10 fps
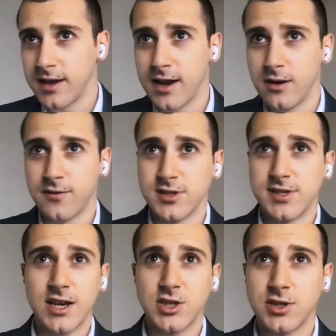kind of
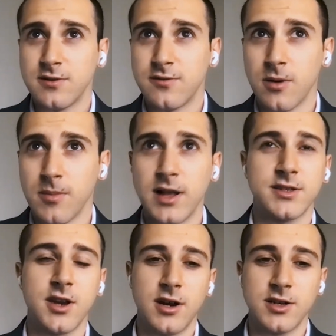transactions, from
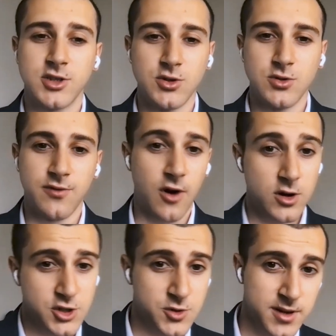healthcare to
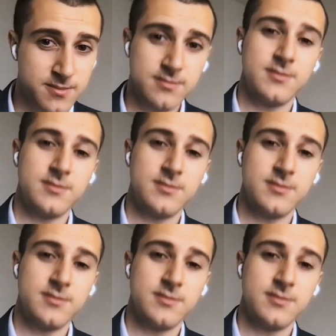forestry.